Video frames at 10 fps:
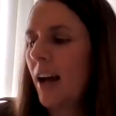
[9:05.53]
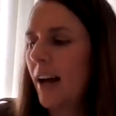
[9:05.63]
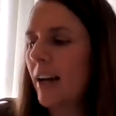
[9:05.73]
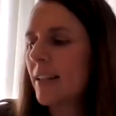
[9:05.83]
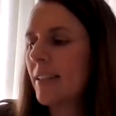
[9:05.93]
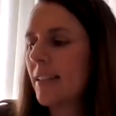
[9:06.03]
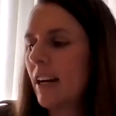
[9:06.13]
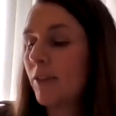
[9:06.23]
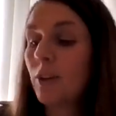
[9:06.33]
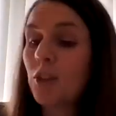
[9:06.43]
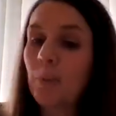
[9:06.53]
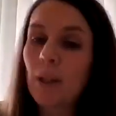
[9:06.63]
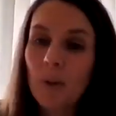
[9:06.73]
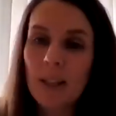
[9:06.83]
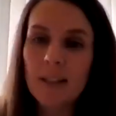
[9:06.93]
And I've also
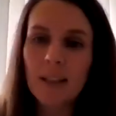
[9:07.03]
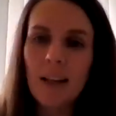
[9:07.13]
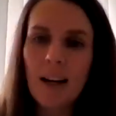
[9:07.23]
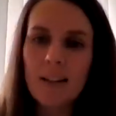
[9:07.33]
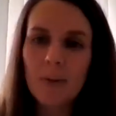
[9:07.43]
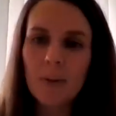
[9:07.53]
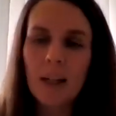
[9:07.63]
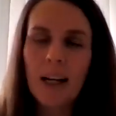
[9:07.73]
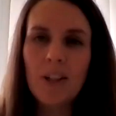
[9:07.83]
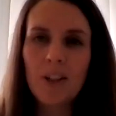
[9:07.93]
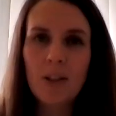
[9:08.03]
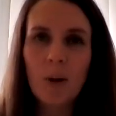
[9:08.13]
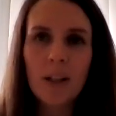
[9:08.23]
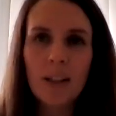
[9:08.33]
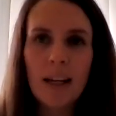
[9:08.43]
been going into class. So I actually
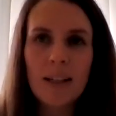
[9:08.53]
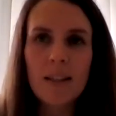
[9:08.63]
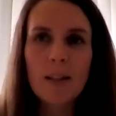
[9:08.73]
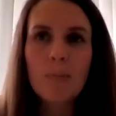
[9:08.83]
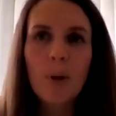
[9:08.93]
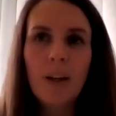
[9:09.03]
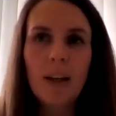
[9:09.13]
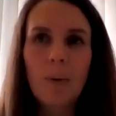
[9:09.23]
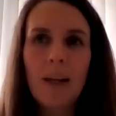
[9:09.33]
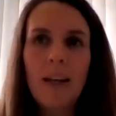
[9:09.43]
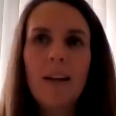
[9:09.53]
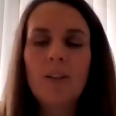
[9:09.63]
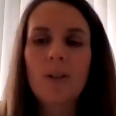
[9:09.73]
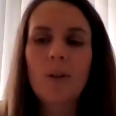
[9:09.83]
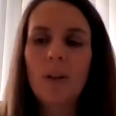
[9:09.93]
taught a class this morning. I went in
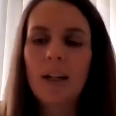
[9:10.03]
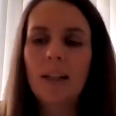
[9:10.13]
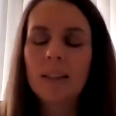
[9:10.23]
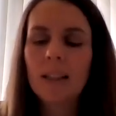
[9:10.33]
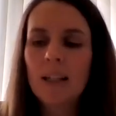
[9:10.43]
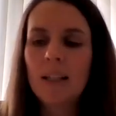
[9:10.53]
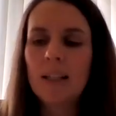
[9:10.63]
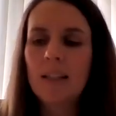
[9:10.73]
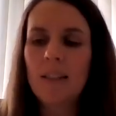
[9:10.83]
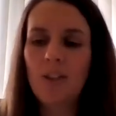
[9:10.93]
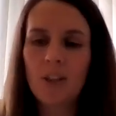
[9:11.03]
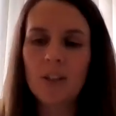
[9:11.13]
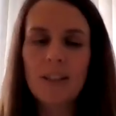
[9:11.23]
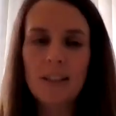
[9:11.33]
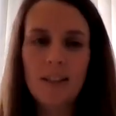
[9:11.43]
and taught a
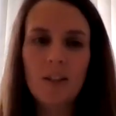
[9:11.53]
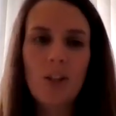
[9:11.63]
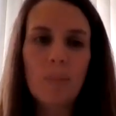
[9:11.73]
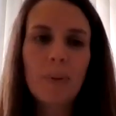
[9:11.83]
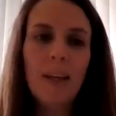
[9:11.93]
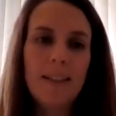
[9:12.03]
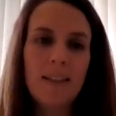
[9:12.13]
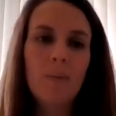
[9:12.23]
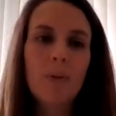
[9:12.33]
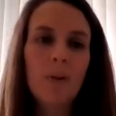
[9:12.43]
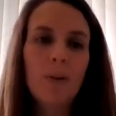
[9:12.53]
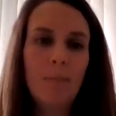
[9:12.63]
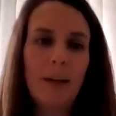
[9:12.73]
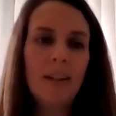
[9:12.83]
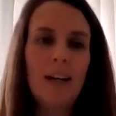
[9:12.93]
digital citizenship lesson that was on the
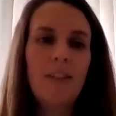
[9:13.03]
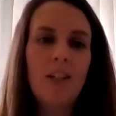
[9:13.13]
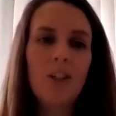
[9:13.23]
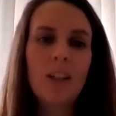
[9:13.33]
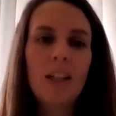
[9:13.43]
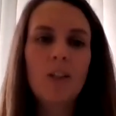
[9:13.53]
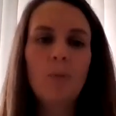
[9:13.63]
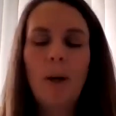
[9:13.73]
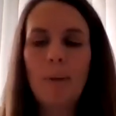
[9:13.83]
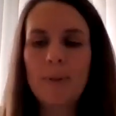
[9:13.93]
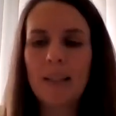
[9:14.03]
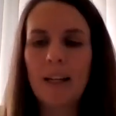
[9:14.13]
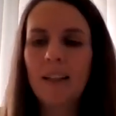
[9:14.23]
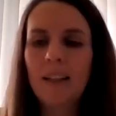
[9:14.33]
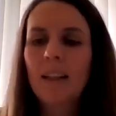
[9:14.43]
Minecraft education
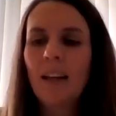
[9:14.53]
website.